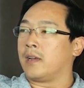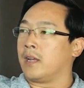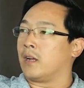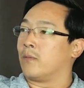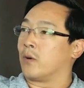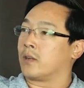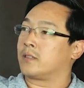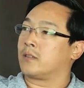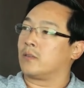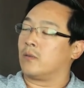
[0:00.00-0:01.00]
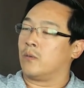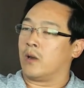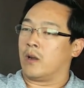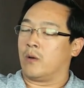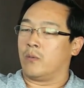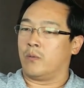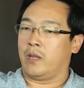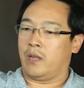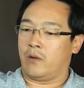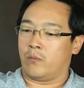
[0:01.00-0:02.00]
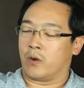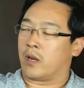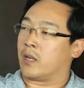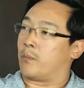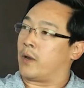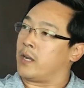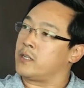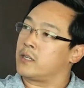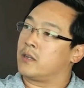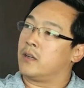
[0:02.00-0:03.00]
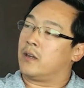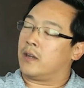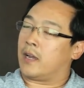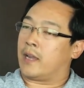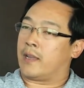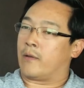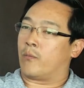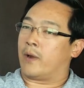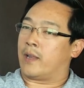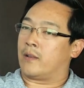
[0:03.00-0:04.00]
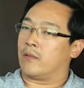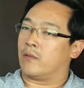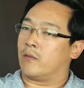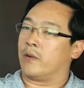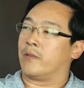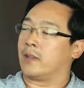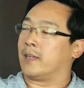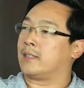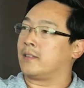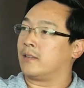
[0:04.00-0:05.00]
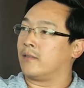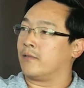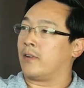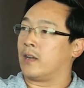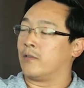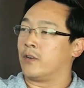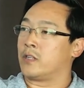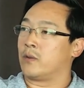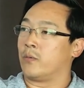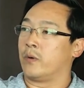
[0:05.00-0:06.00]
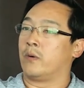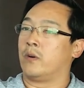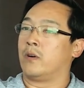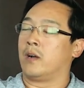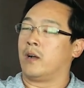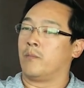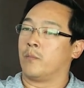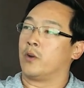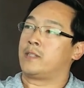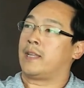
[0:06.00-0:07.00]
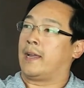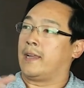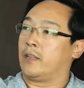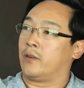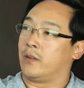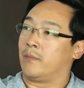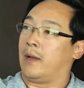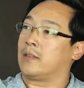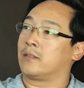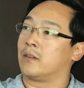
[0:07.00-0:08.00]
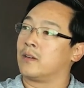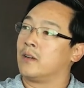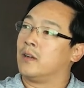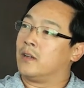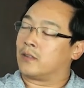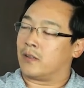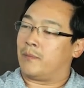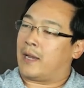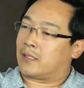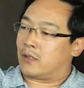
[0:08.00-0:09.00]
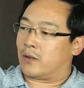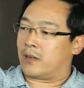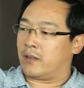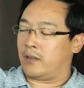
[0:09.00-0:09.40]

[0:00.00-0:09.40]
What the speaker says: GitHub works, where we work on a branch, and then when we release final version, we will merge that into the master. So the master